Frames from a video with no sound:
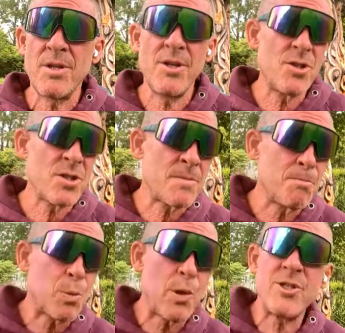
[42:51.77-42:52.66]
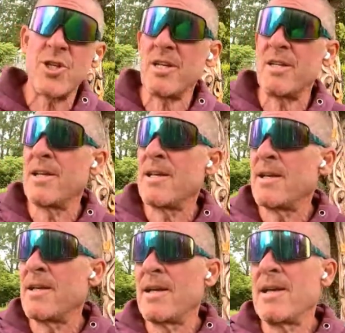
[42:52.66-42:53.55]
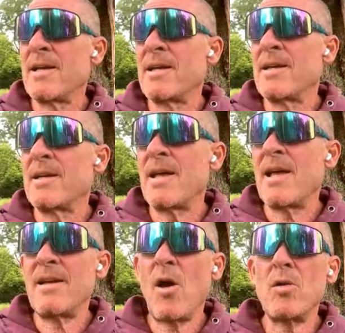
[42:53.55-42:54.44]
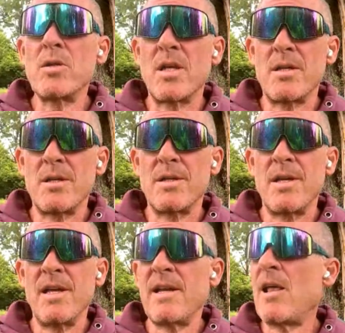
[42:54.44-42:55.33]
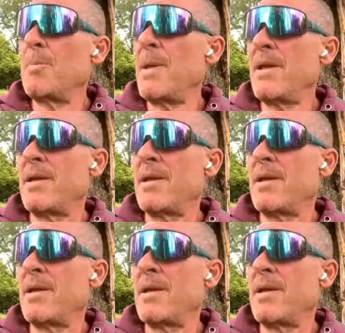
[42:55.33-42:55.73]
You just bridge it and hold it in LP.